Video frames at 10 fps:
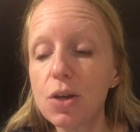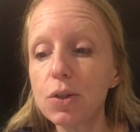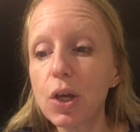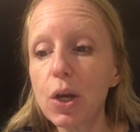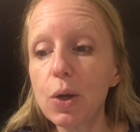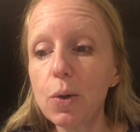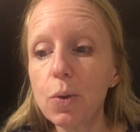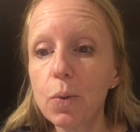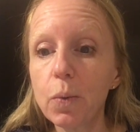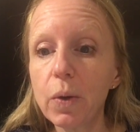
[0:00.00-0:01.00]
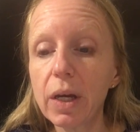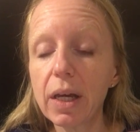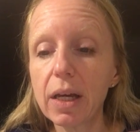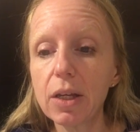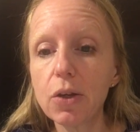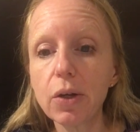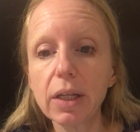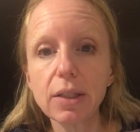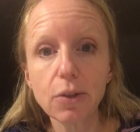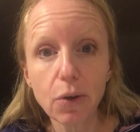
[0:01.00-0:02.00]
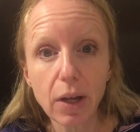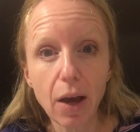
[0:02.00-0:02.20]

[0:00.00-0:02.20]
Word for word: So, you could start